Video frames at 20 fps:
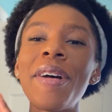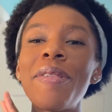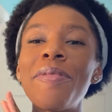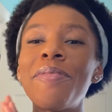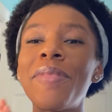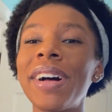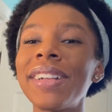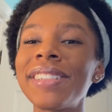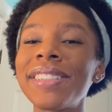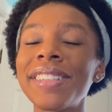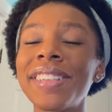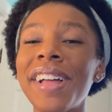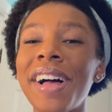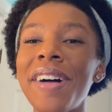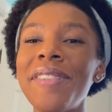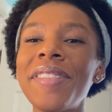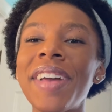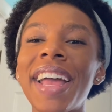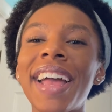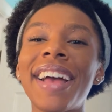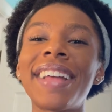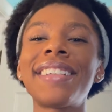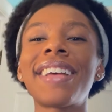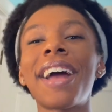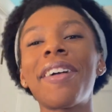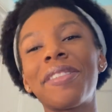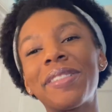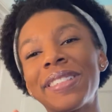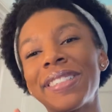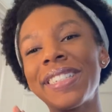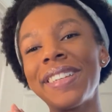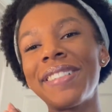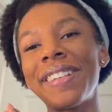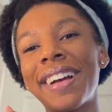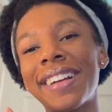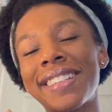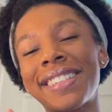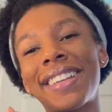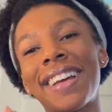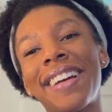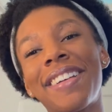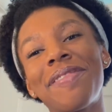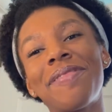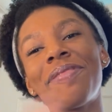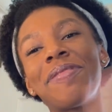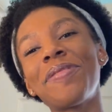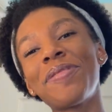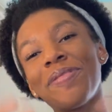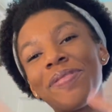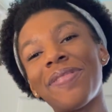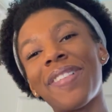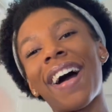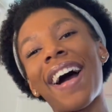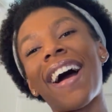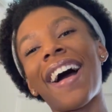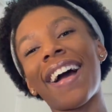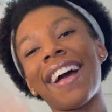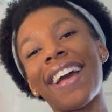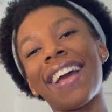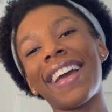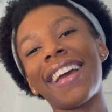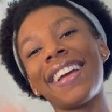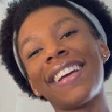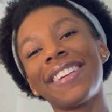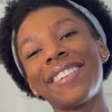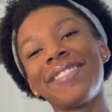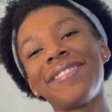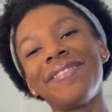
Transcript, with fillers: Much love, and I will see you next time. Bye!